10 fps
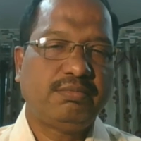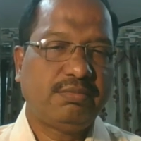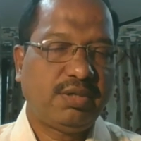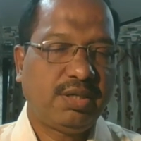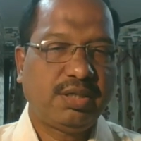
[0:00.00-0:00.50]

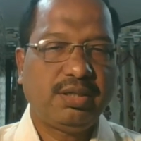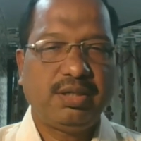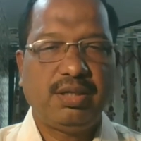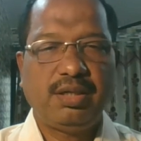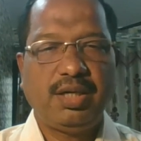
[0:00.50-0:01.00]

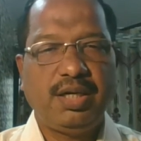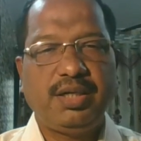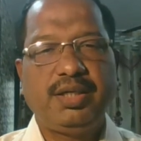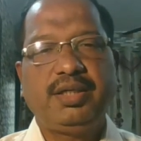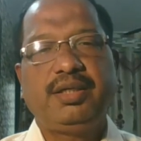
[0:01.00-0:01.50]
uncle,
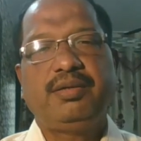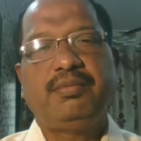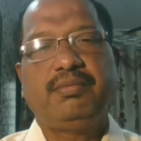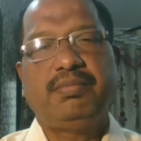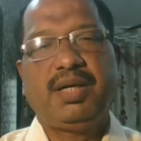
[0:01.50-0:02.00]
auntie,
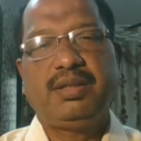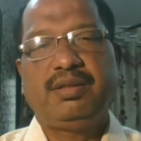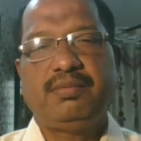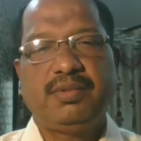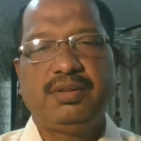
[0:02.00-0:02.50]

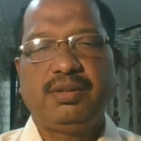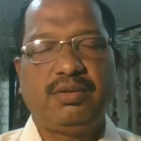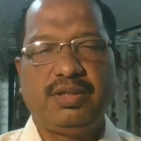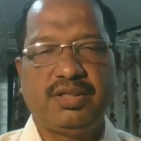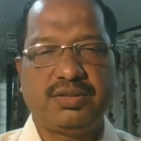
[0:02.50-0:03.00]
father, mother,
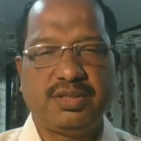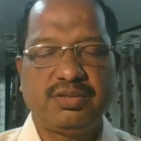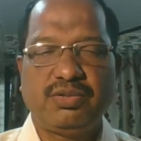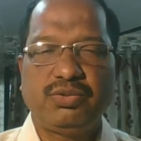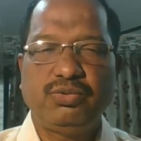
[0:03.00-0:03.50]
all these things,
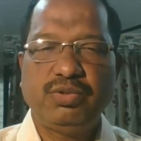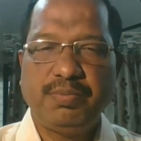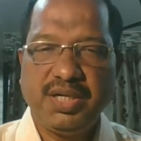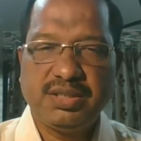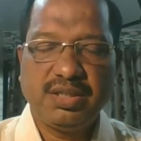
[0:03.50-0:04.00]
or to the
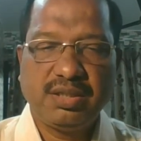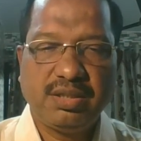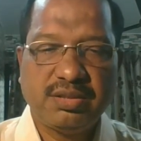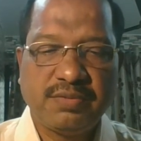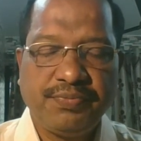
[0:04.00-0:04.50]
friend
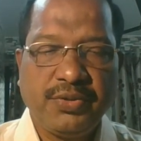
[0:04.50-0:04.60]
circles.